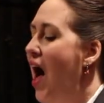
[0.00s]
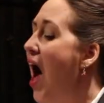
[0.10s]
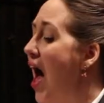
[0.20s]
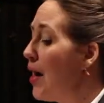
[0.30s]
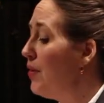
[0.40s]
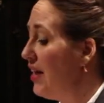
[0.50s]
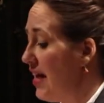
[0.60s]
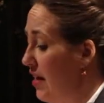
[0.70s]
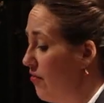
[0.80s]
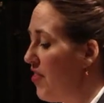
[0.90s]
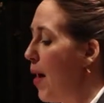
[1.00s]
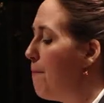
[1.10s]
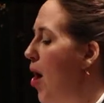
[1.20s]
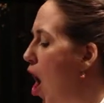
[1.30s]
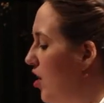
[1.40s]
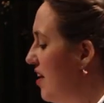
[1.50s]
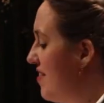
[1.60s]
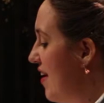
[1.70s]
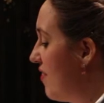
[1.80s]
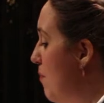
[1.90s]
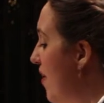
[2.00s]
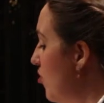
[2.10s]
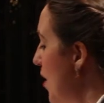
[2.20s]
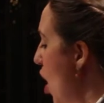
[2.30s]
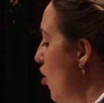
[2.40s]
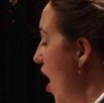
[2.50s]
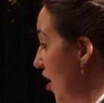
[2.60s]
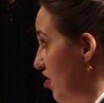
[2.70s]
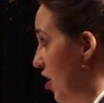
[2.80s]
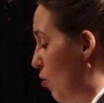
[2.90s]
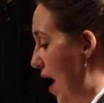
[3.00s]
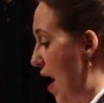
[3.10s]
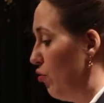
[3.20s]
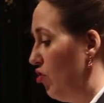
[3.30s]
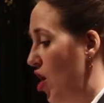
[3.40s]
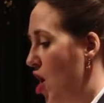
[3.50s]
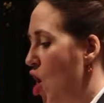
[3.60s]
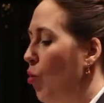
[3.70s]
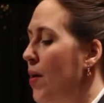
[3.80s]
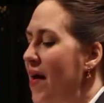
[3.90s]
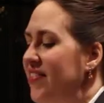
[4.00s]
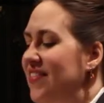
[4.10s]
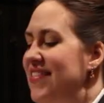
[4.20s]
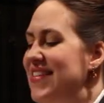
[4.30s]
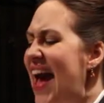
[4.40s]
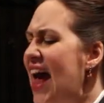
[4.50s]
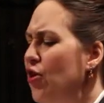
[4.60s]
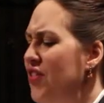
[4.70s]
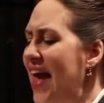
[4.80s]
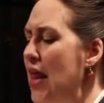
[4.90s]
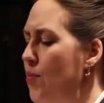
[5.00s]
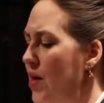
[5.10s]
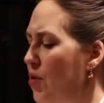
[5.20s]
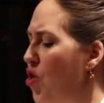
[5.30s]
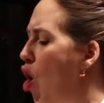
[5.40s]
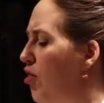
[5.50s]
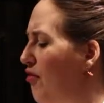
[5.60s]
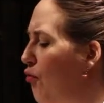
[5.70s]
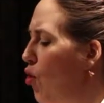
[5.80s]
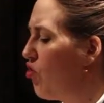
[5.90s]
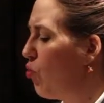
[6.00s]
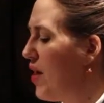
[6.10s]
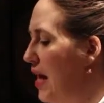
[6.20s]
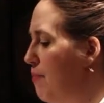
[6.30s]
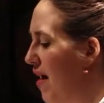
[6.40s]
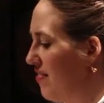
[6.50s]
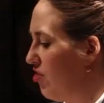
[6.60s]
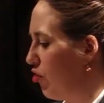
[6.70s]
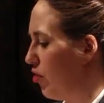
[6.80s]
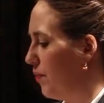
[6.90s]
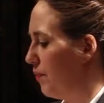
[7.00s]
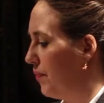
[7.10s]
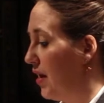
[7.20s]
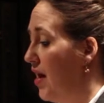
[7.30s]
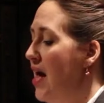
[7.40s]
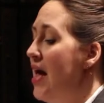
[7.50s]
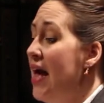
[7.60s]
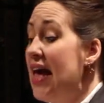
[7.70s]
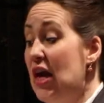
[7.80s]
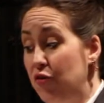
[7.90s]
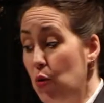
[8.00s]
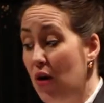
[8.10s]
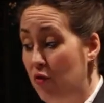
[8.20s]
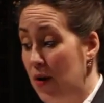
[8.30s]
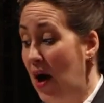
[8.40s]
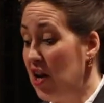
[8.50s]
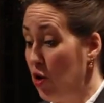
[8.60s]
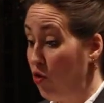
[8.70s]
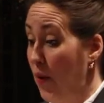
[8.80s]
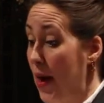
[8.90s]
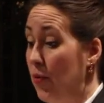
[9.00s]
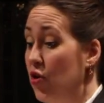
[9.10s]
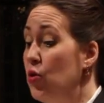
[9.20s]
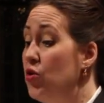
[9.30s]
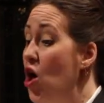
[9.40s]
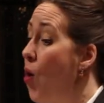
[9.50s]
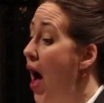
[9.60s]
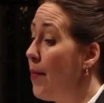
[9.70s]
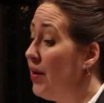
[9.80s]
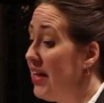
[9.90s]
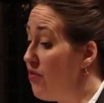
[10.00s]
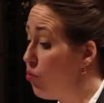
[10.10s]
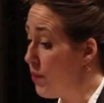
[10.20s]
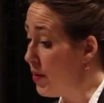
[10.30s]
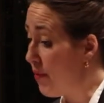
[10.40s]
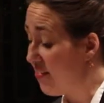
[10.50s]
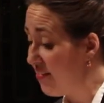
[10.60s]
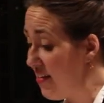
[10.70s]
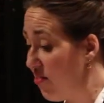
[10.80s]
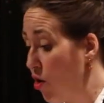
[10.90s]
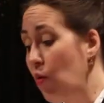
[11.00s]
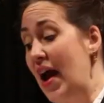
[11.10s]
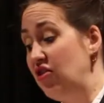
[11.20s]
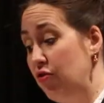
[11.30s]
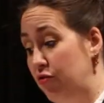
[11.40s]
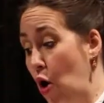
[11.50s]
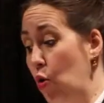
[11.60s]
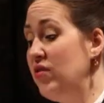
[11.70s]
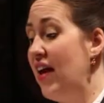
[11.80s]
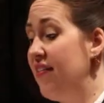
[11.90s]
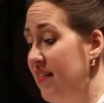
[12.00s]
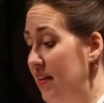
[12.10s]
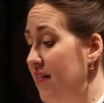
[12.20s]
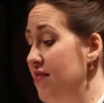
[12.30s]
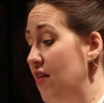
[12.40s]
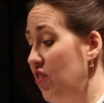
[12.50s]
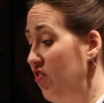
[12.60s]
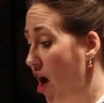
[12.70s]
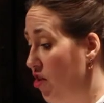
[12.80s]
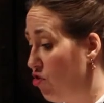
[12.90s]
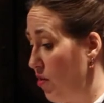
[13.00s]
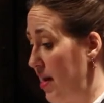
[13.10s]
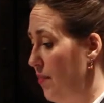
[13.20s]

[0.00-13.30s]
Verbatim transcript: I believe that politics must be our hunting ground we must scatter the enemy with all the force we can muster. If you have read my newspaper, you know I believe women must seize their right to vote as citizens of this country.